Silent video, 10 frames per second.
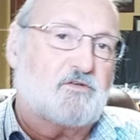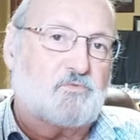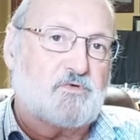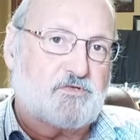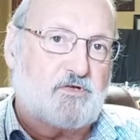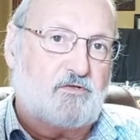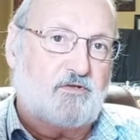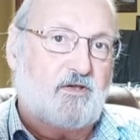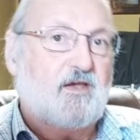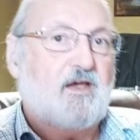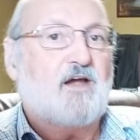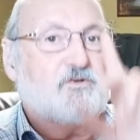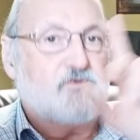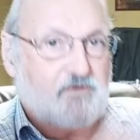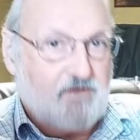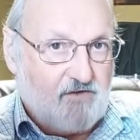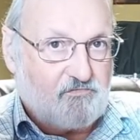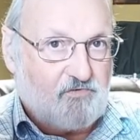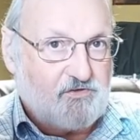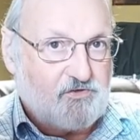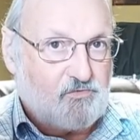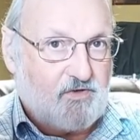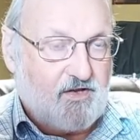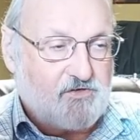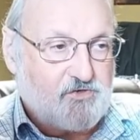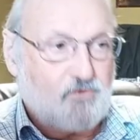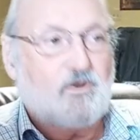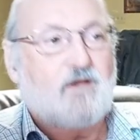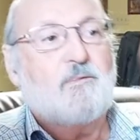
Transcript: result, and you can have fun doing that too.